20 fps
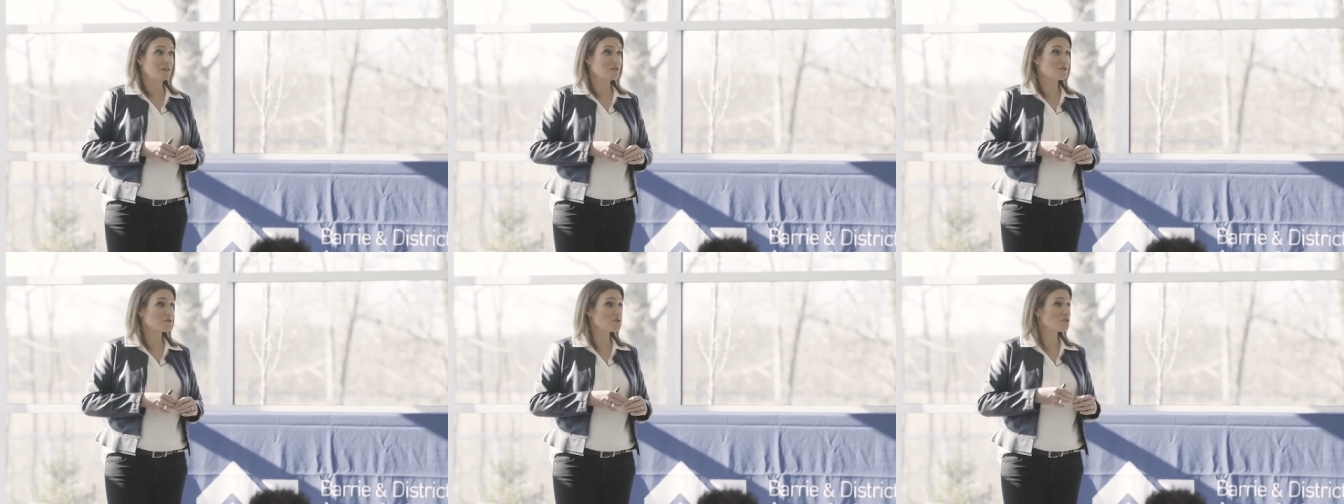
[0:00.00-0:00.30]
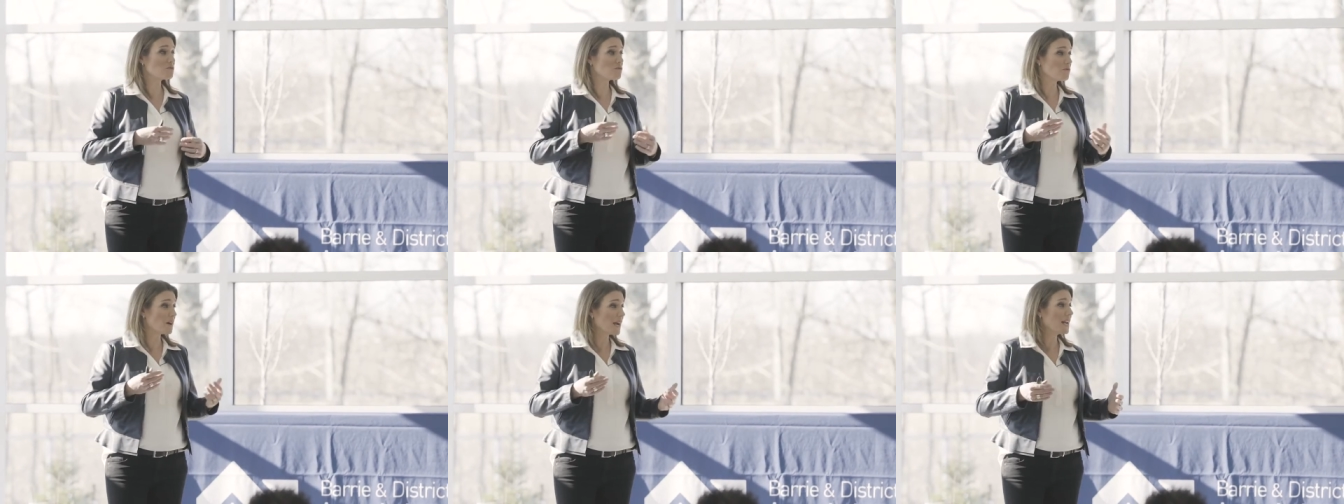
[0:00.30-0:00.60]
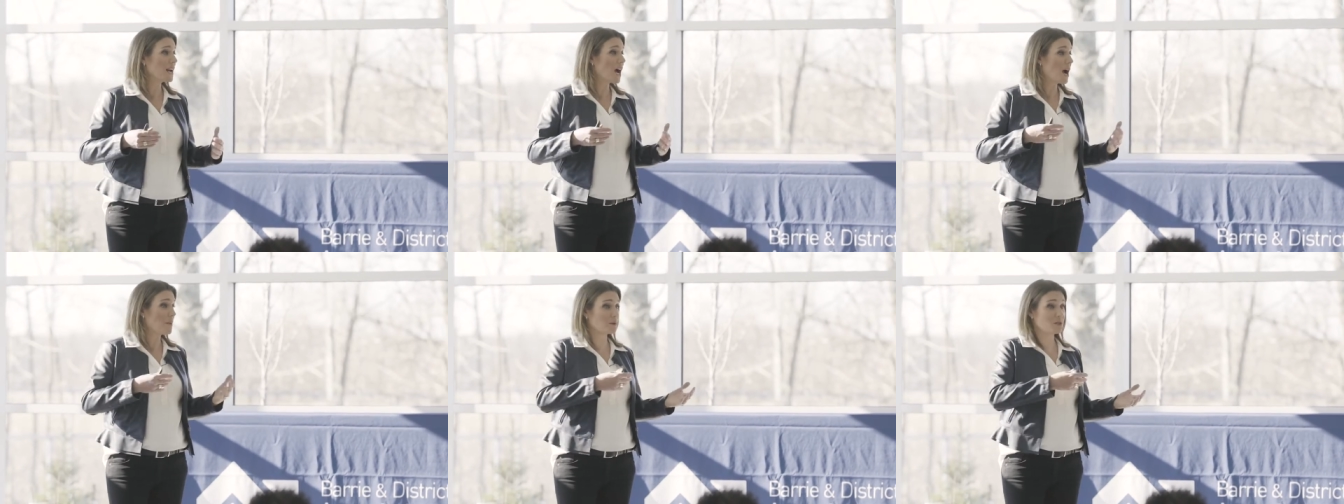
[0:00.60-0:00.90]
So there's
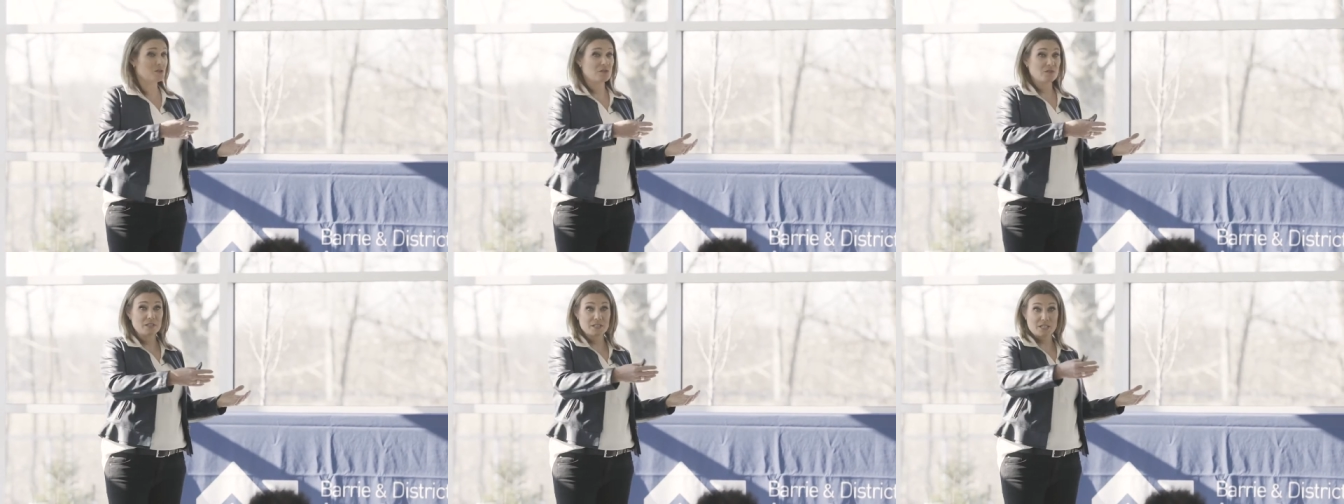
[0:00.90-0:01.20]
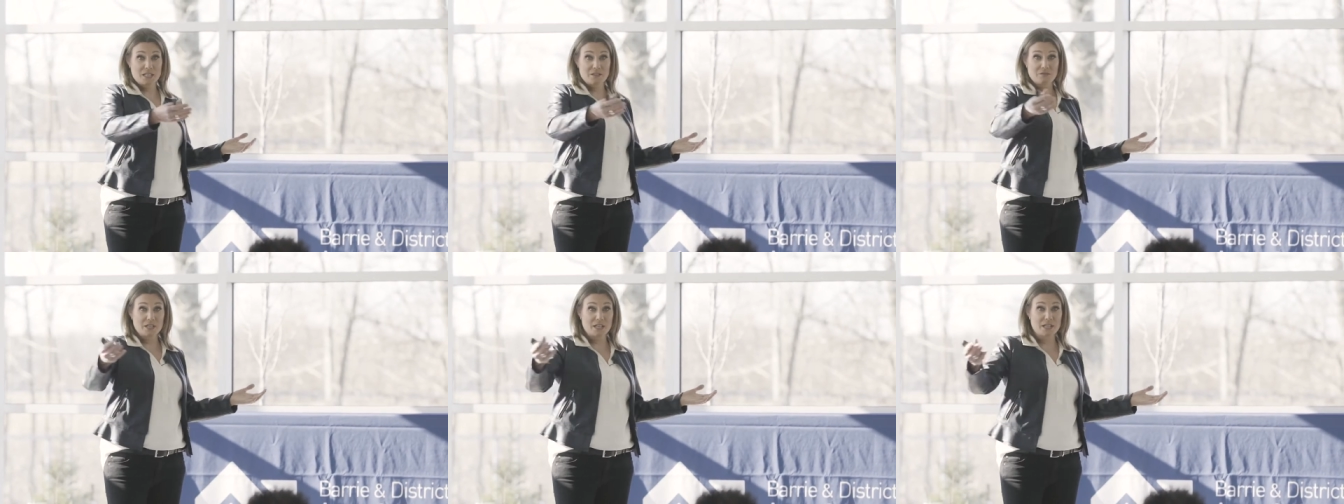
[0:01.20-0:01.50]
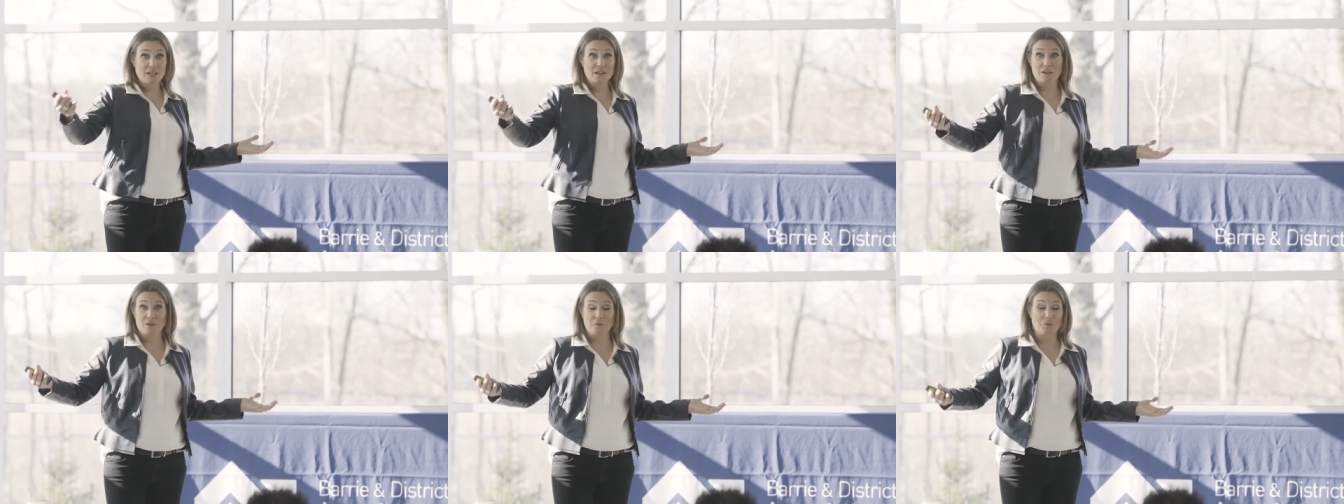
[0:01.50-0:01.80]
great opportunities even
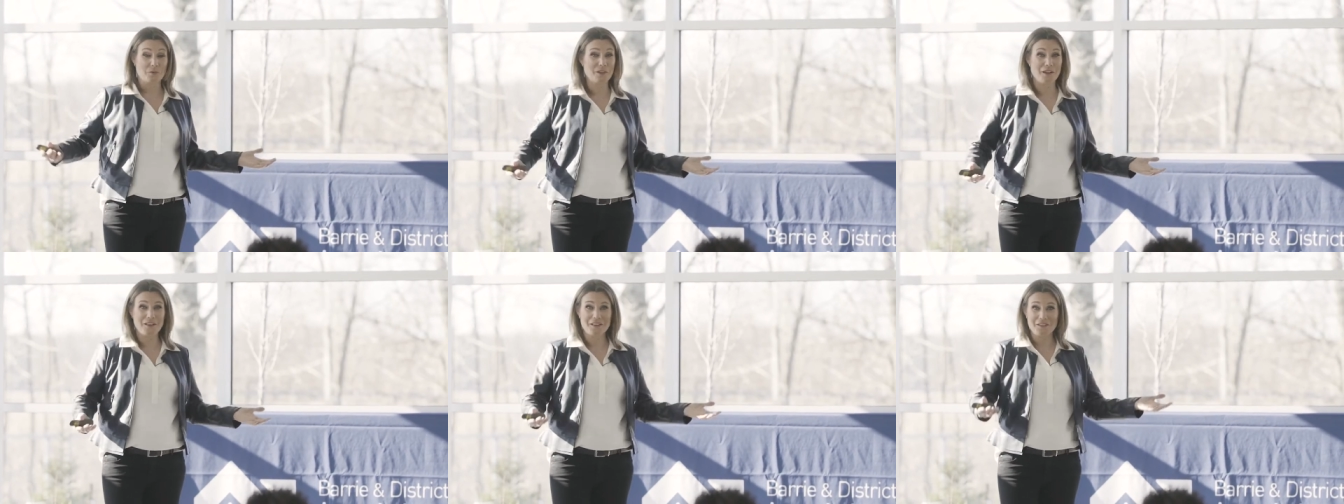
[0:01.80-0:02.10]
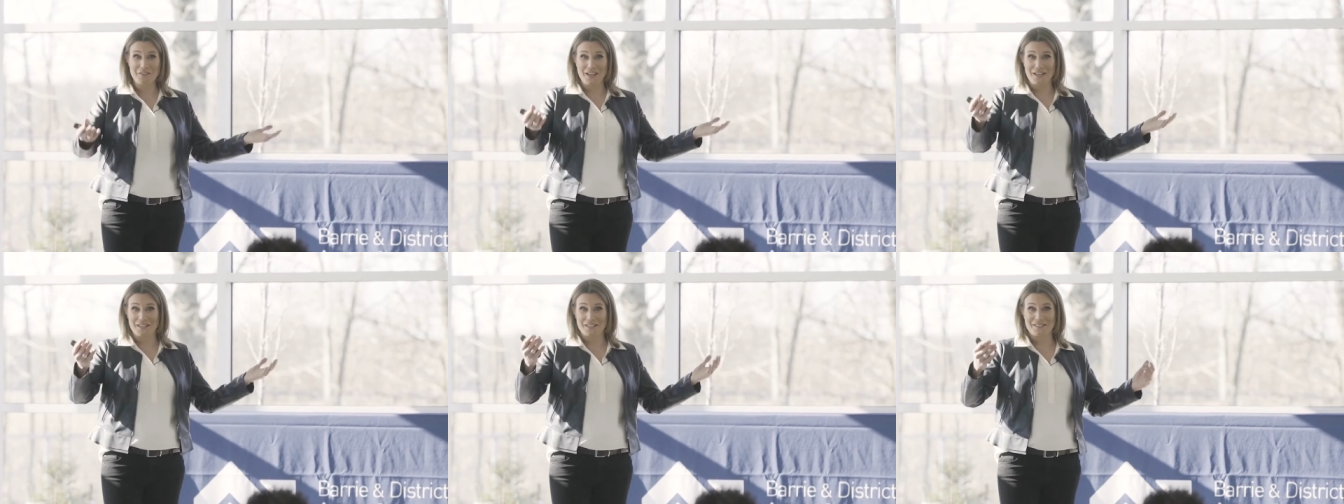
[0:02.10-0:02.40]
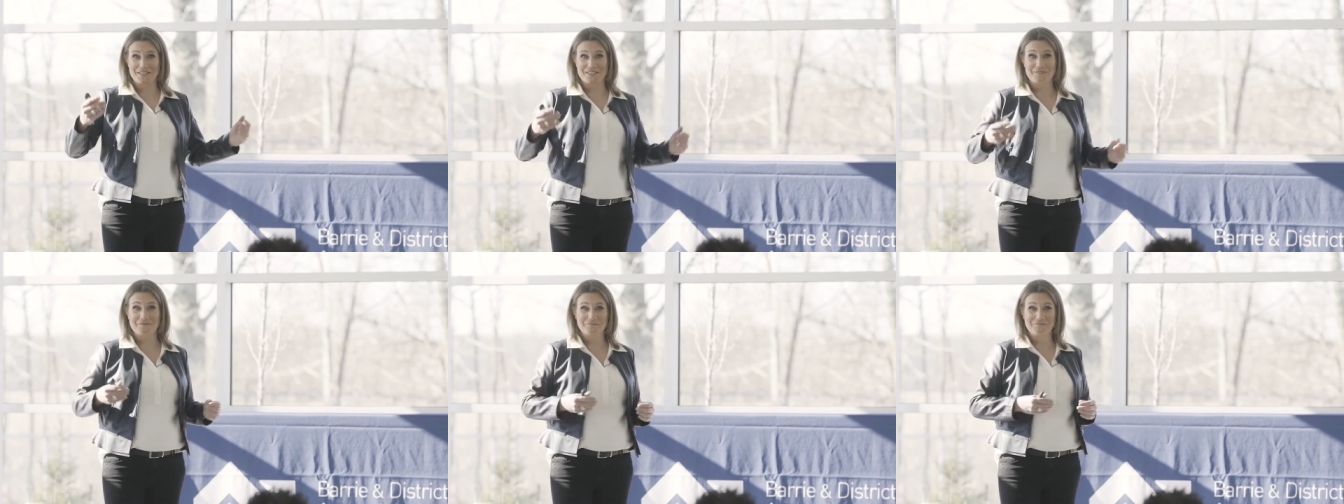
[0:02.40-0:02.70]
here with all of
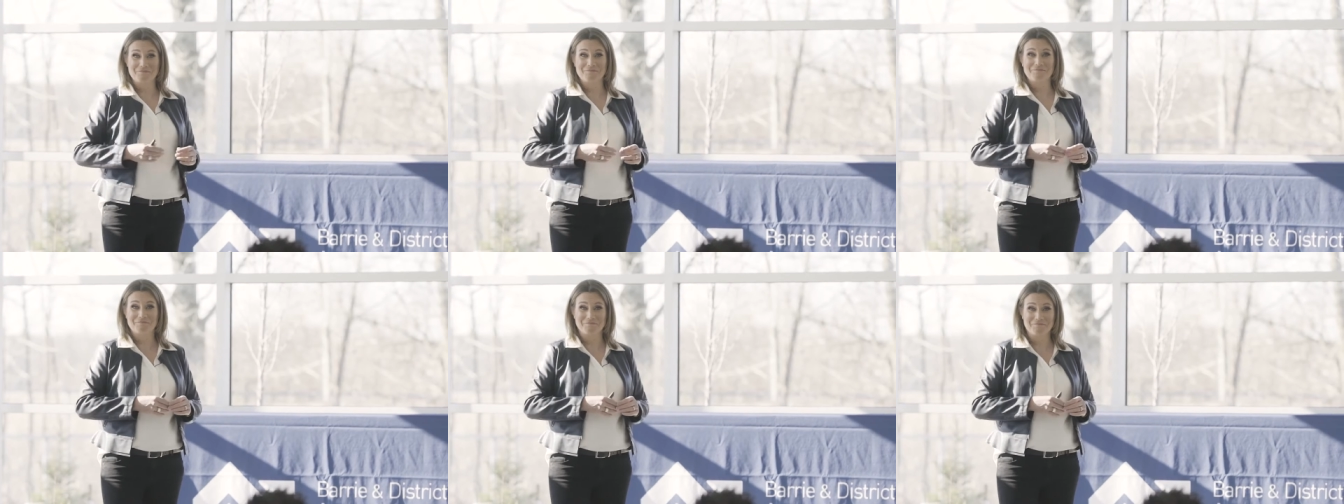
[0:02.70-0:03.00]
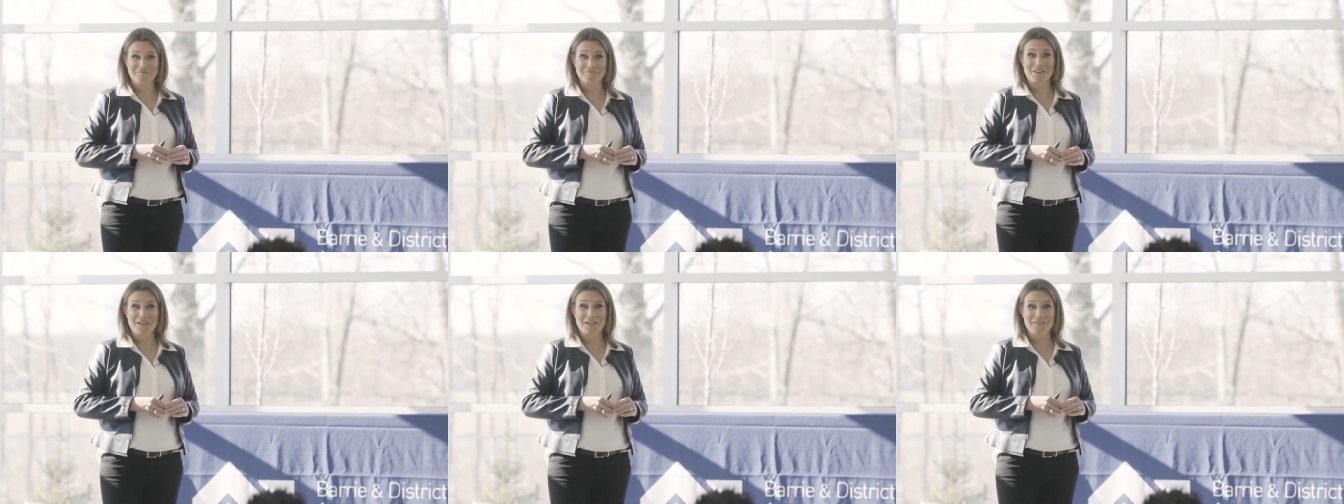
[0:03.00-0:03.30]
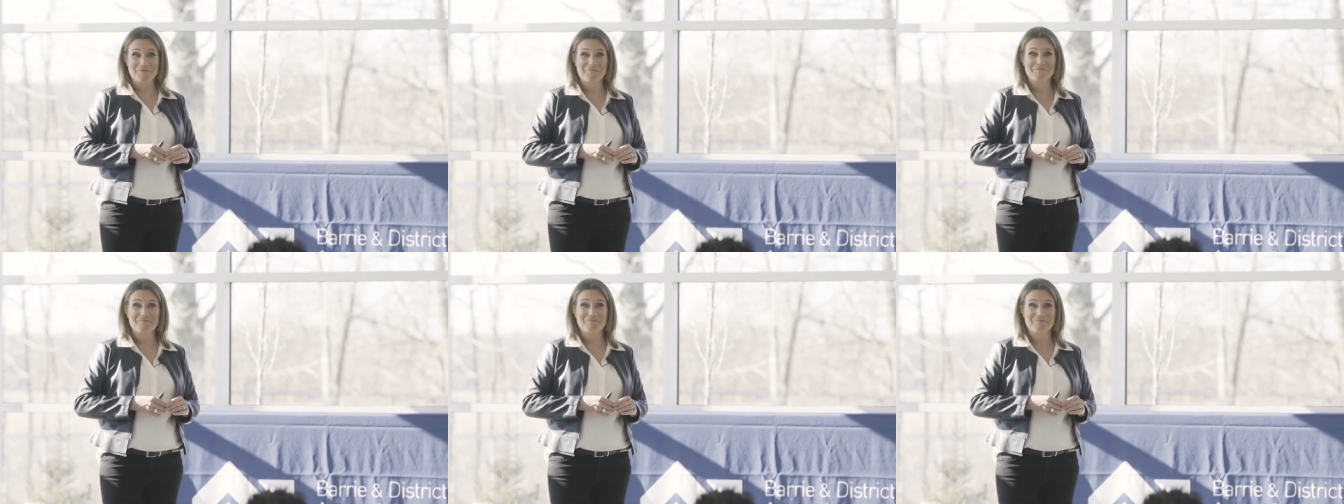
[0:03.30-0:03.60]
us,
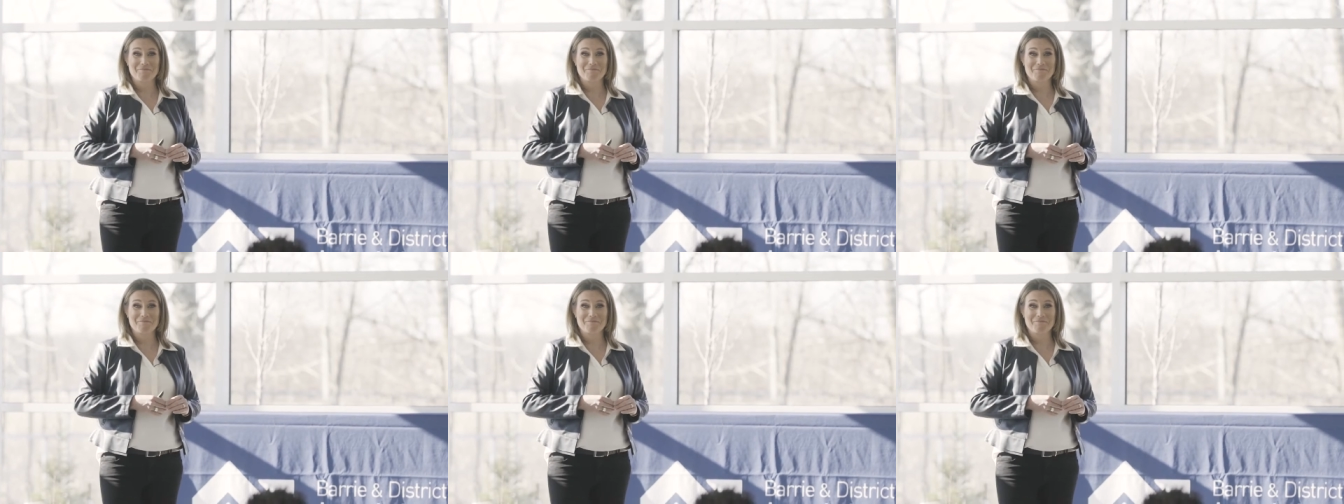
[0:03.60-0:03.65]
right?